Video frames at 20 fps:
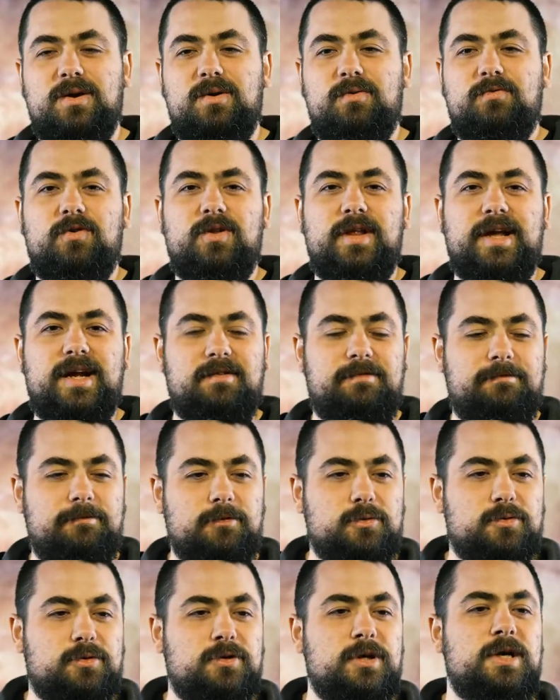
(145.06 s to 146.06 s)
for like a
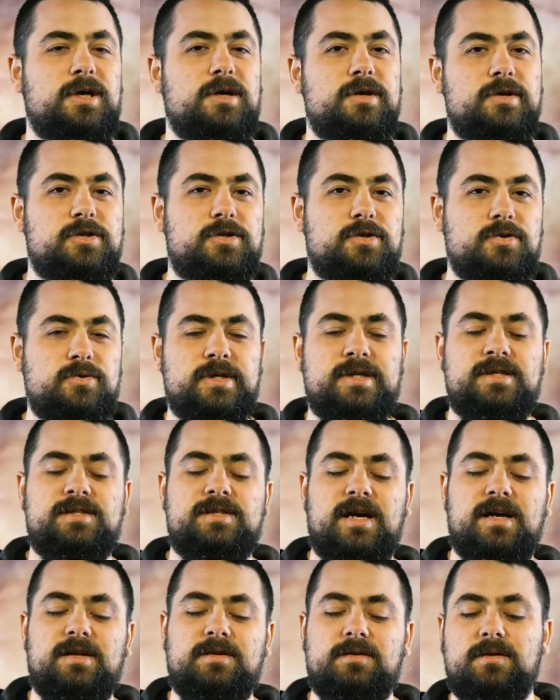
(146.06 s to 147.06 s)
full shooting
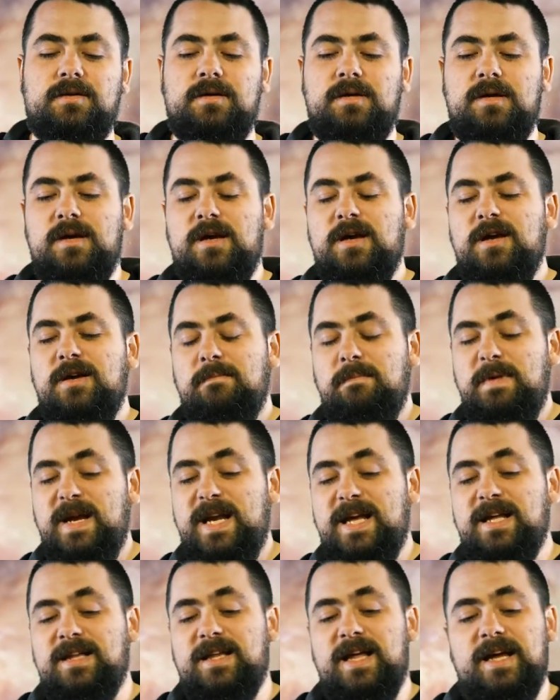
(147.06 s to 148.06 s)
schedule.
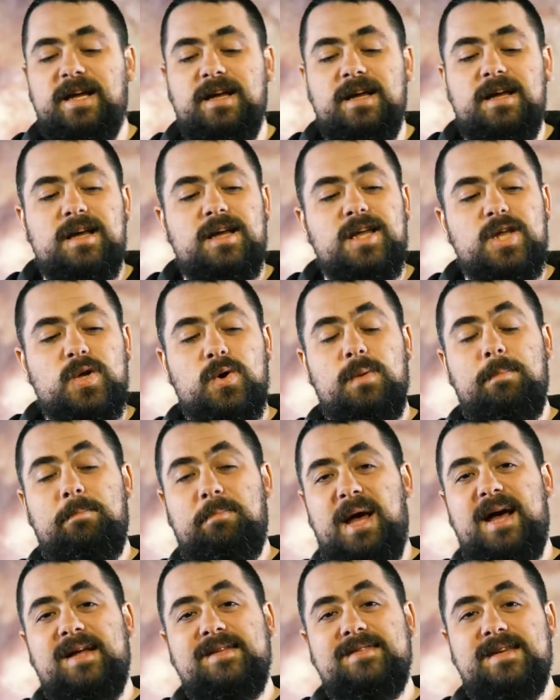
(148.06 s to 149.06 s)
Meaning, like, you're
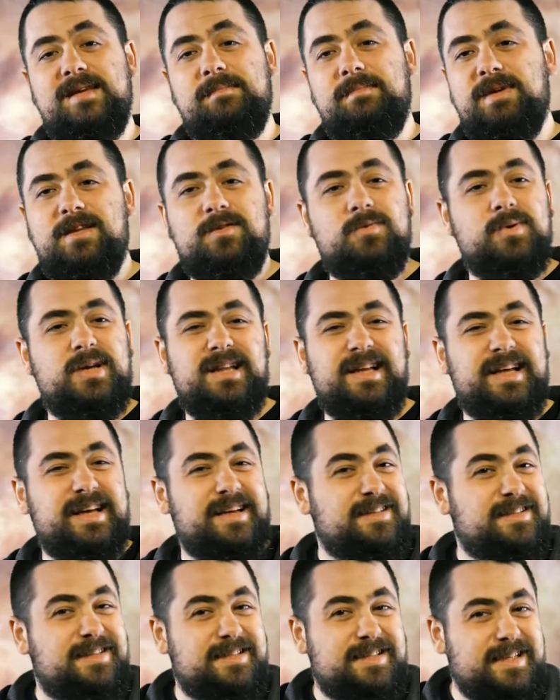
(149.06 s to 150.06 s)
bouncing between
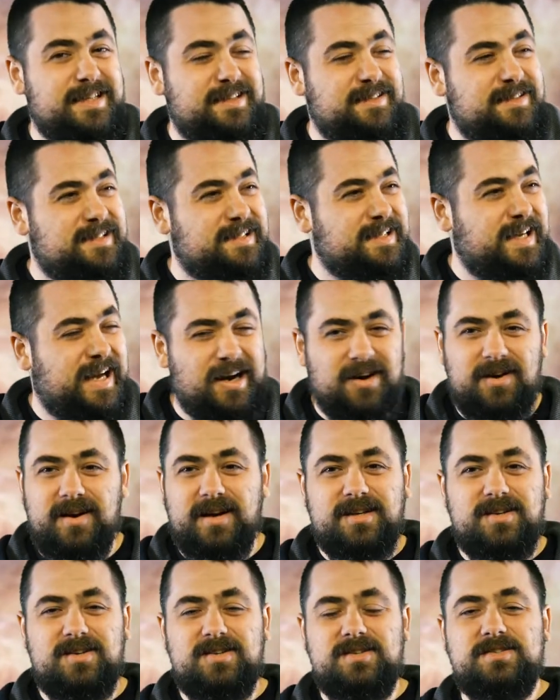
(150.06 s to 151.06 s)
like 6
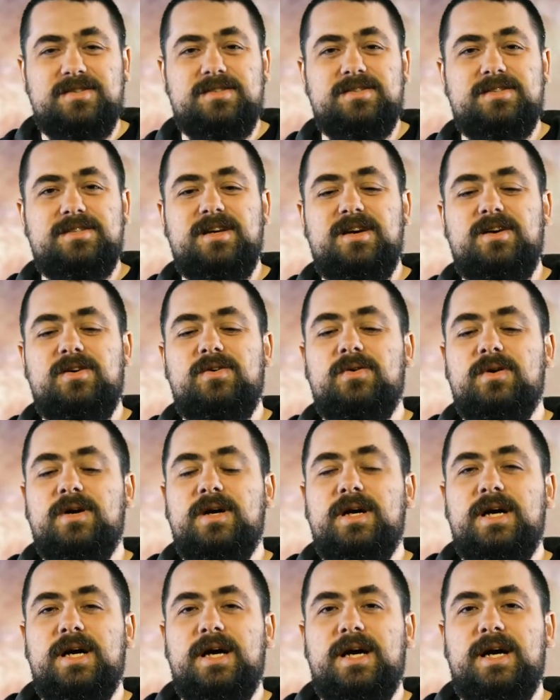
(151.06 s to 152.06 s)
characters or so,
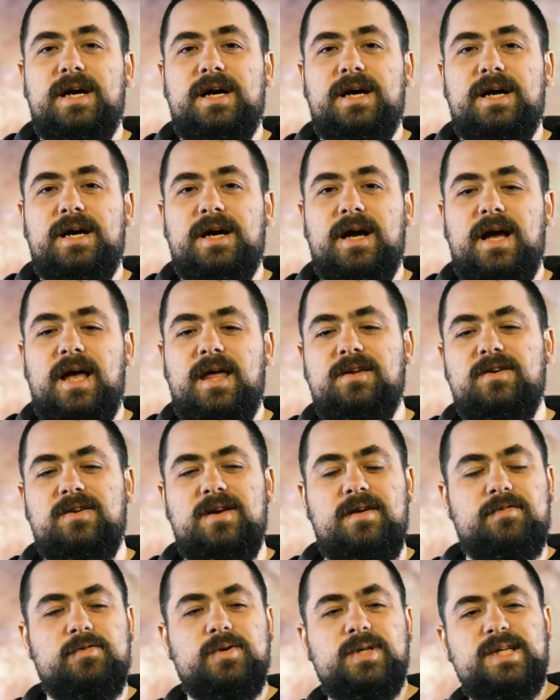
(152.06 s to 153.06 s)
and you're
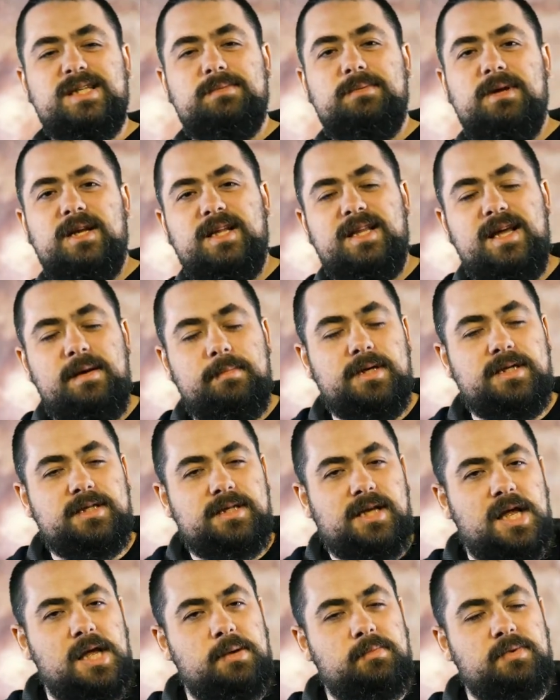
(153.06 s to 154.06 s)
never really spending that much
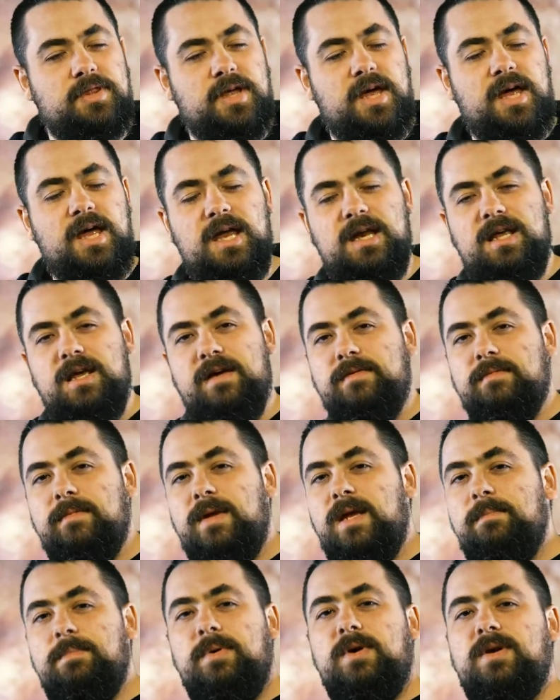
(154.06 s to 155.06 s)
time with any of them
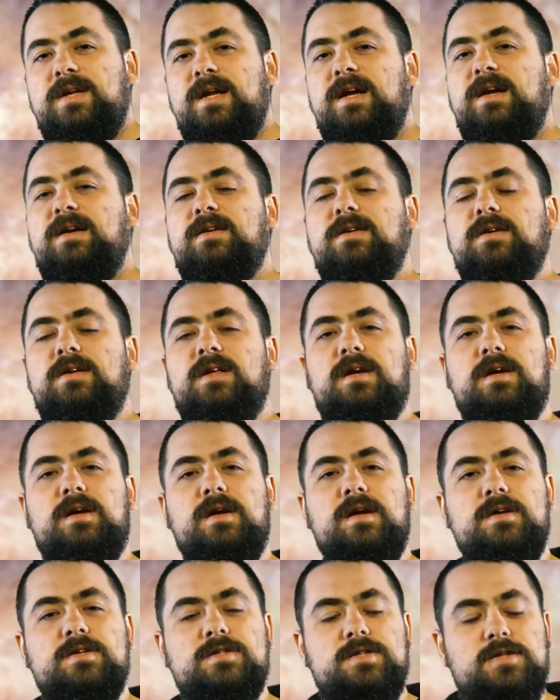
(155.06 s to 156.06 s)
in particular,
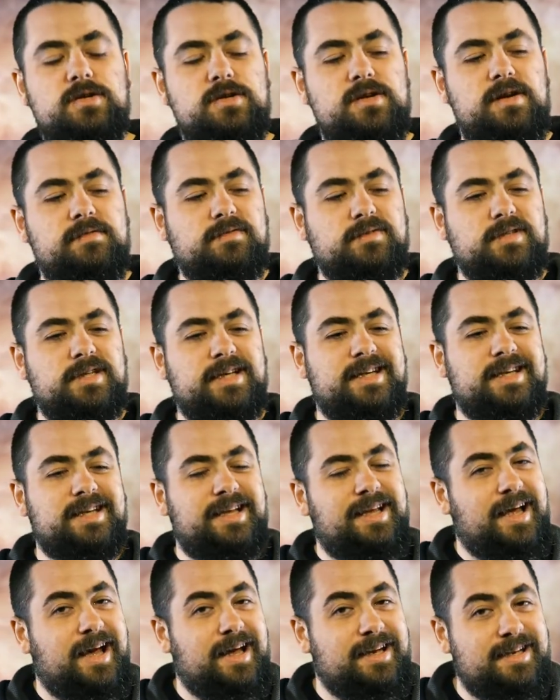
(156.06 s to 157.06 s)
so you never really
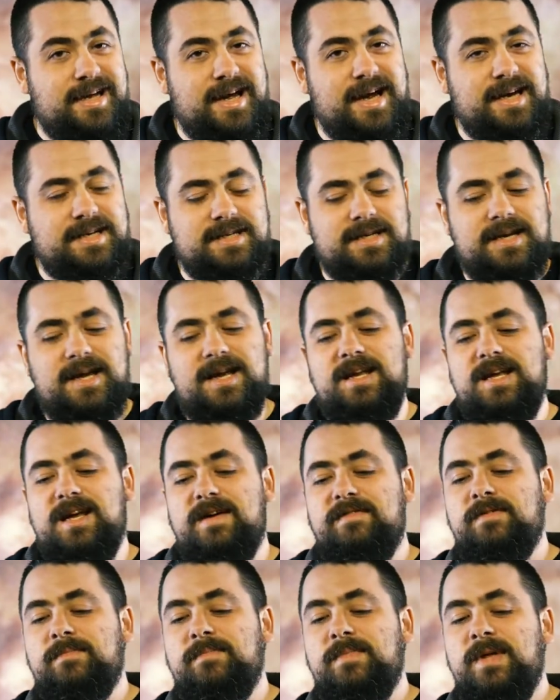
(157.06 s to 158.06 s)
get attached to any
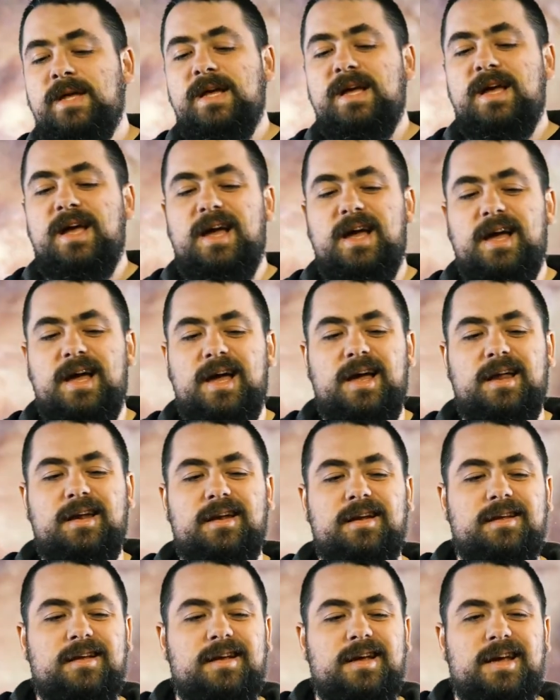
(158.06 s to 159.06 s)
of them,
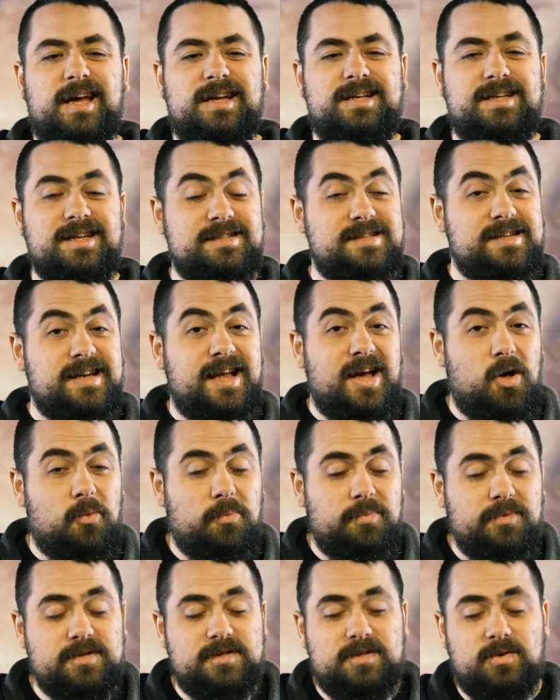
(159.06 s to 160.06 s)
and it doesn't
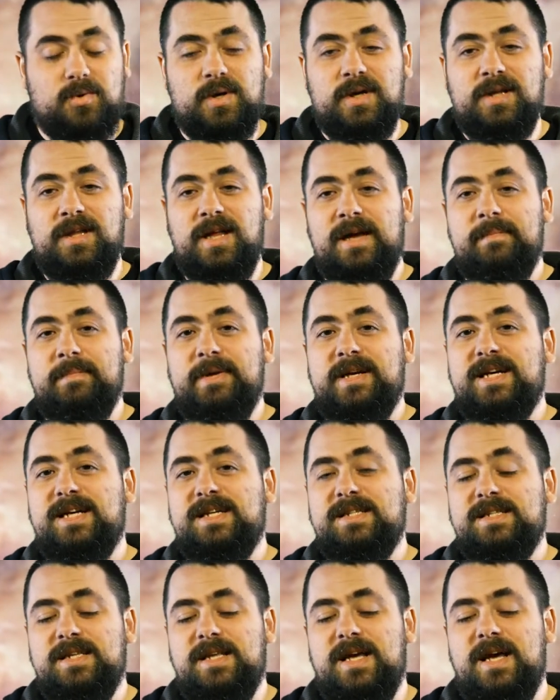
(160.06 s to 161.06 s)
help the storyline
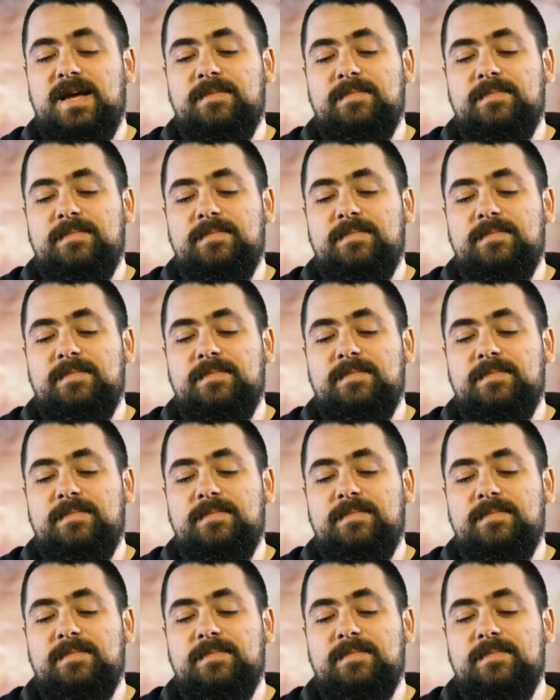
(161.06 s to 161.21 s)
because of that.